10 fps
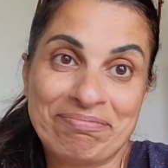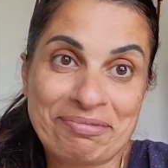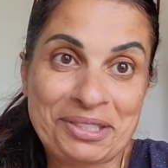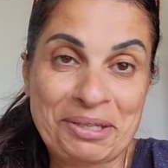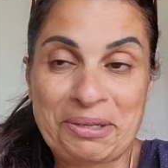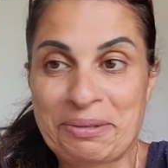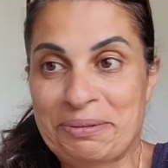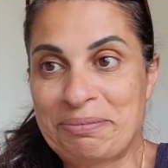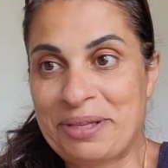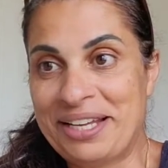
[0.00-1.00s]

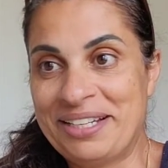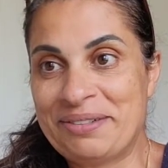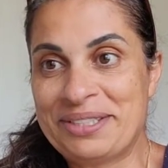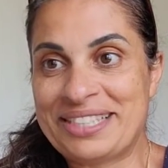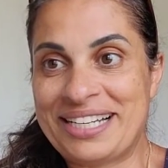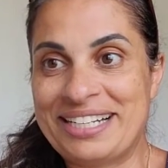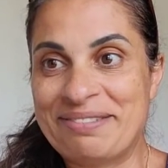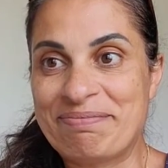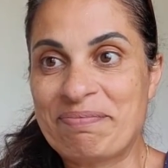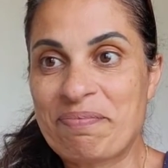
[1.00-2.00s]
So it was,
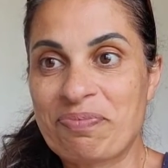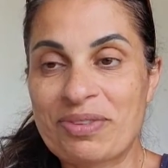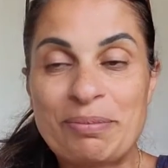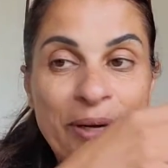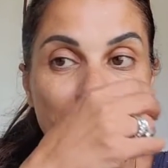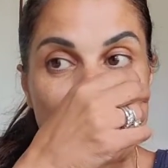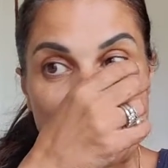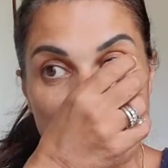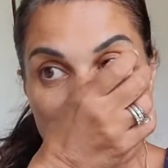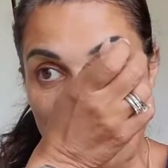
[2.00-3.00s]
but they
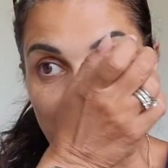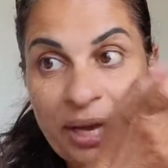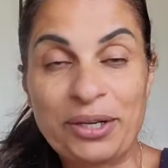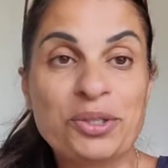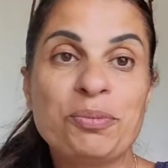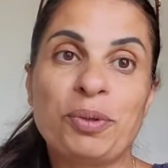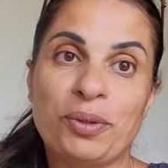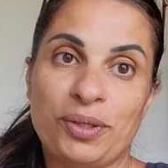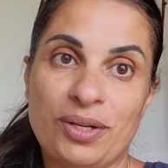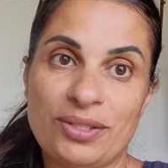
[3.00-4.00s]
do have a lot of new
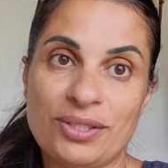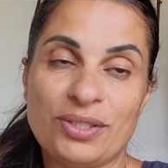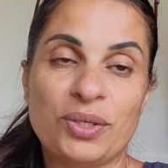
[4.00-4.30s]
protocols.